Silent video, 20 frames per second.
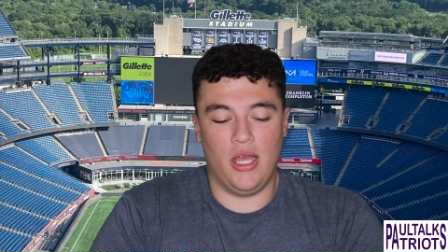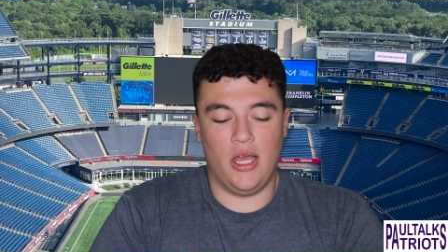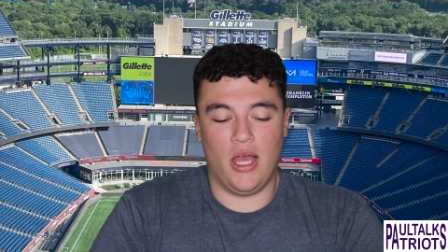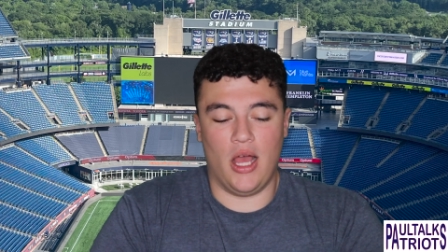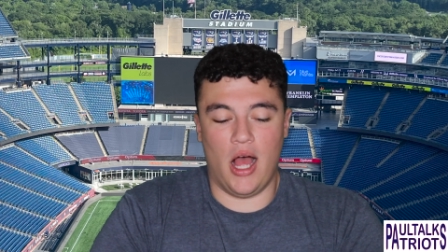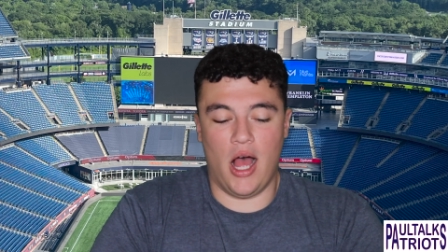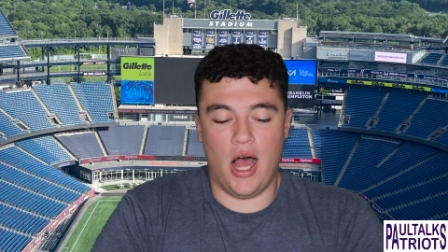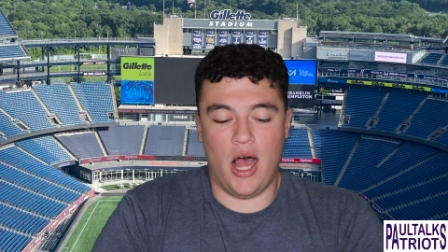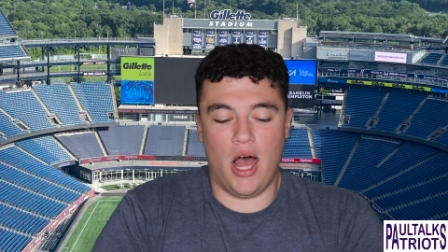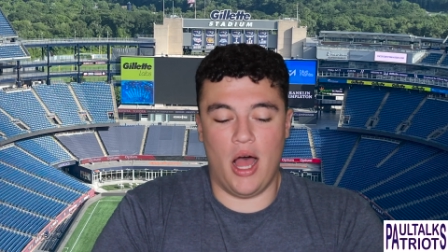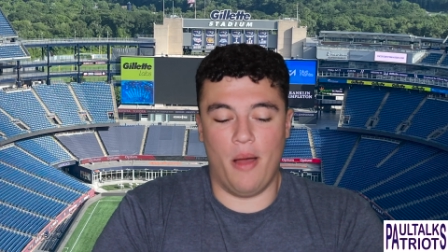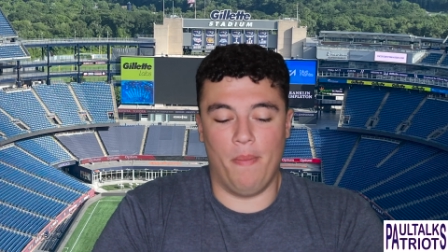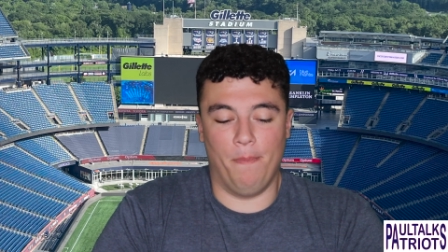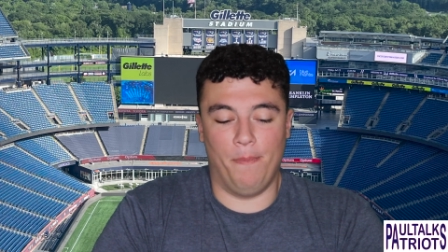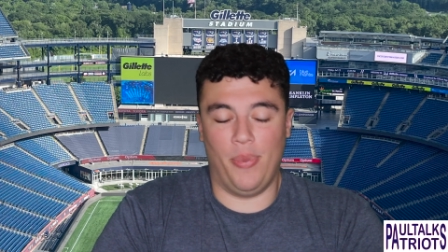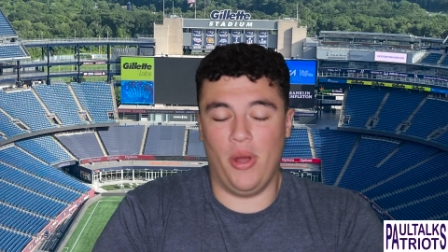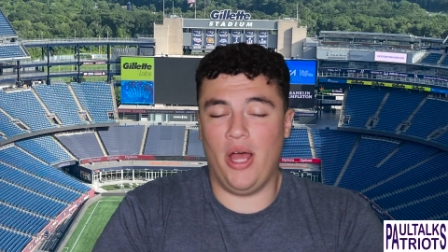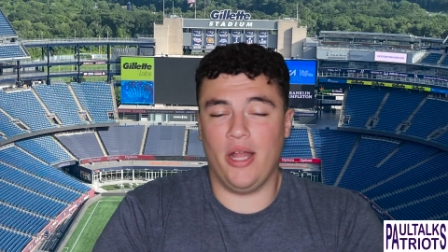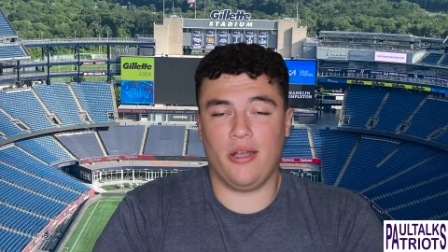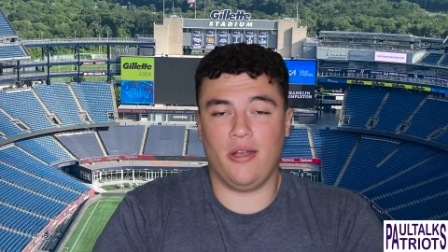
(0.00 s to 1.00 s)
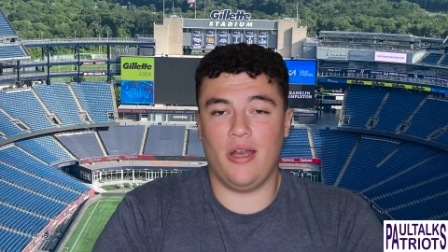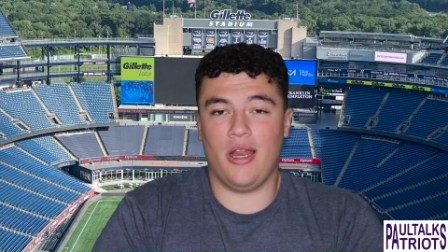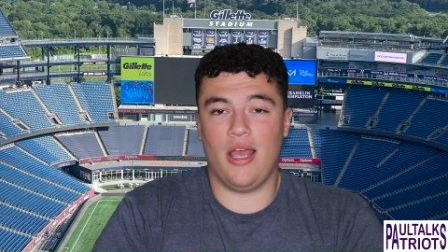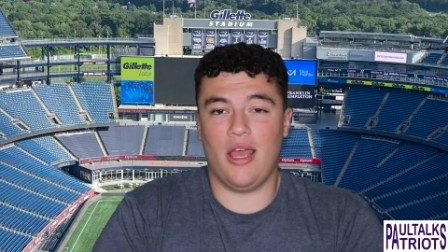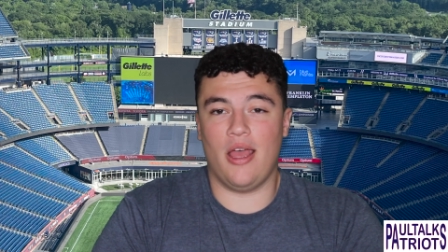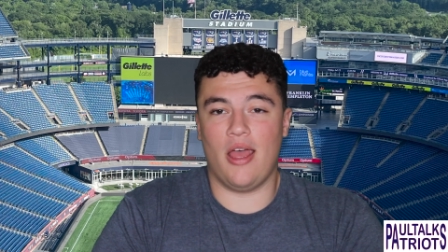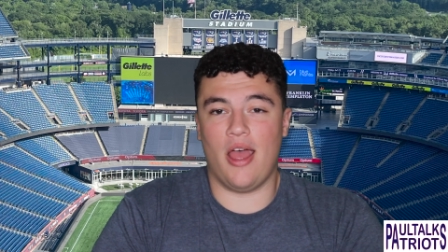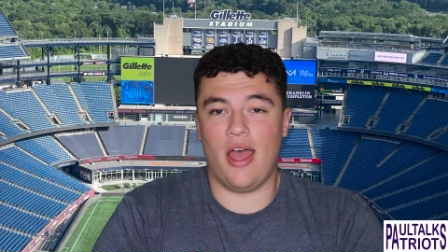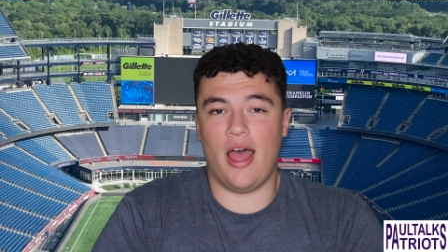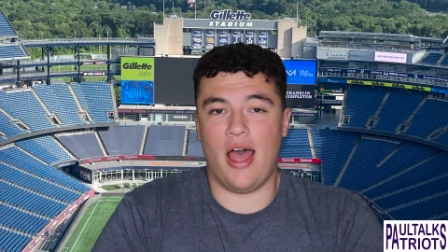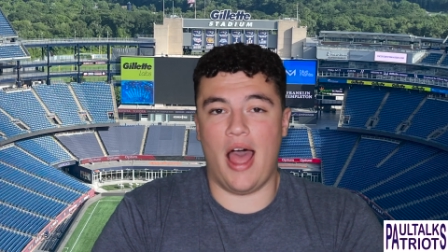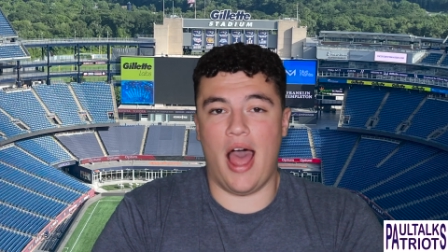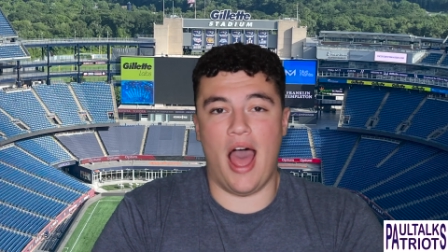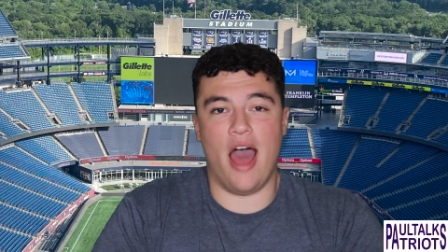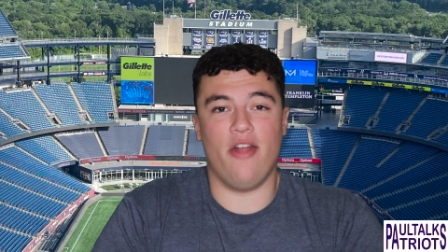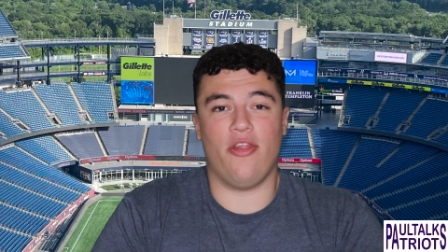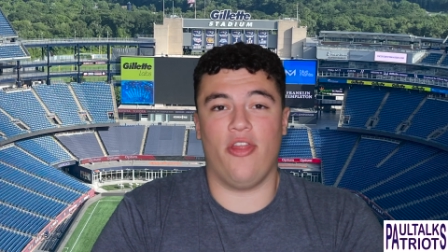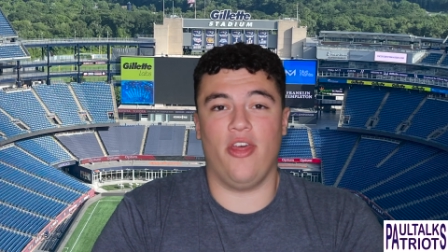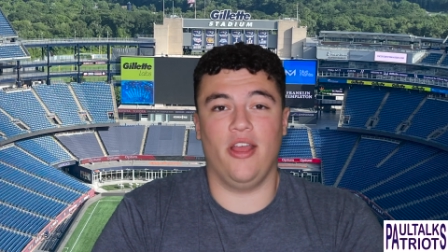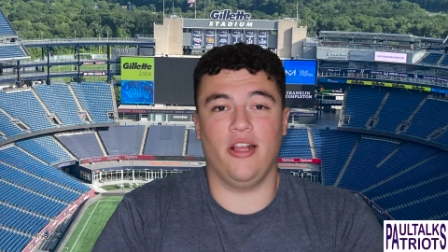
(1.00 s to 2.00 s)
But
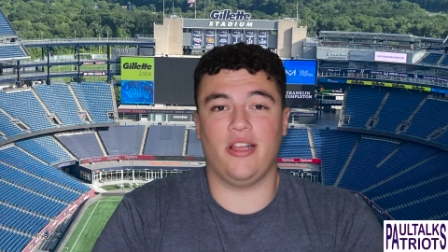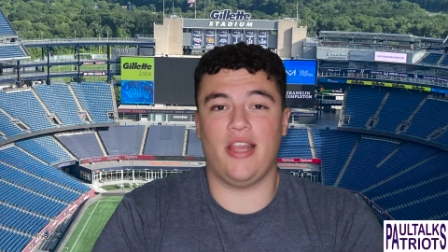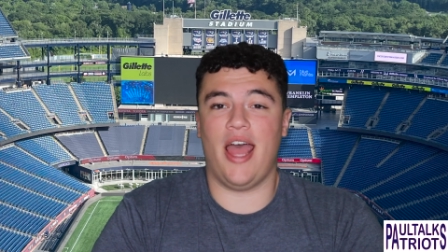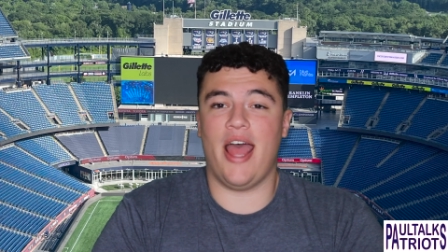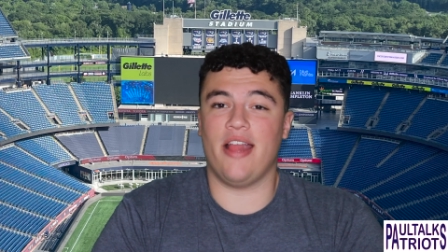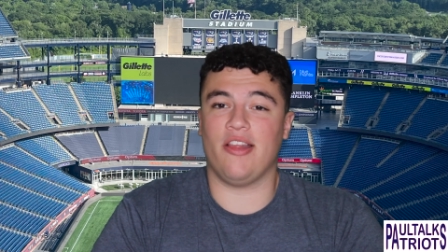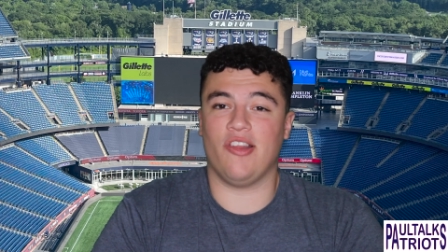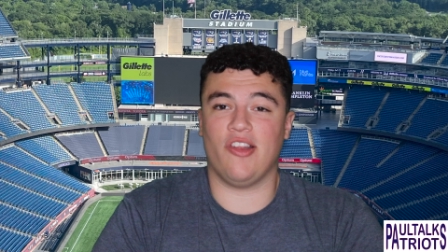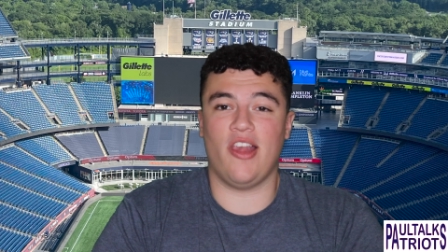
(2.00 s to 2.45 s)
I think that